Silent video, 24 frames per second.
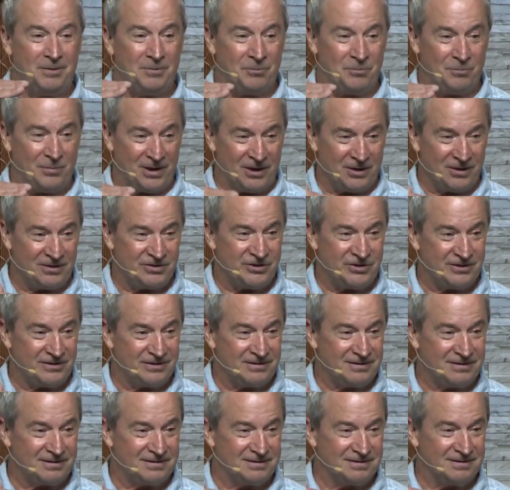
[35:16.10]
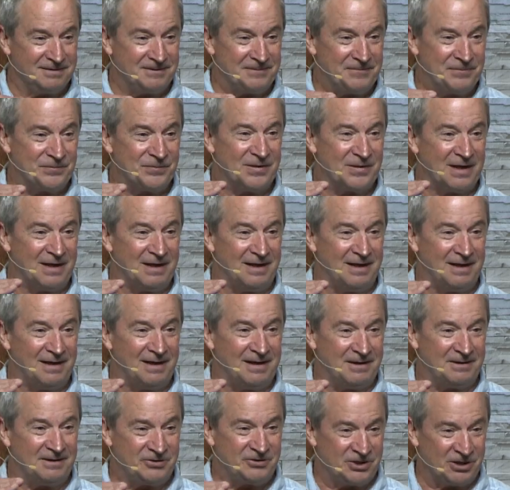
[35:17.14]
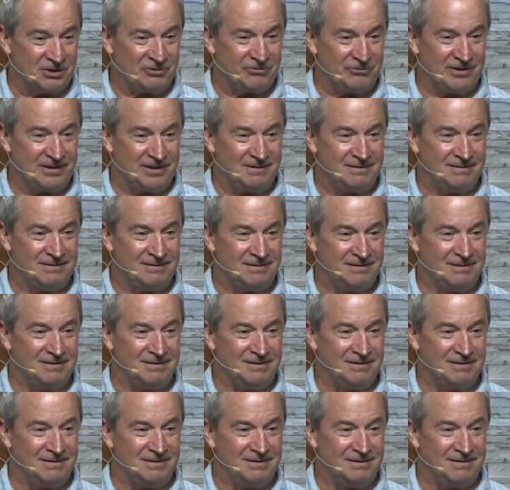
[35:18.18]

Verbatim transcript: Marriages, children,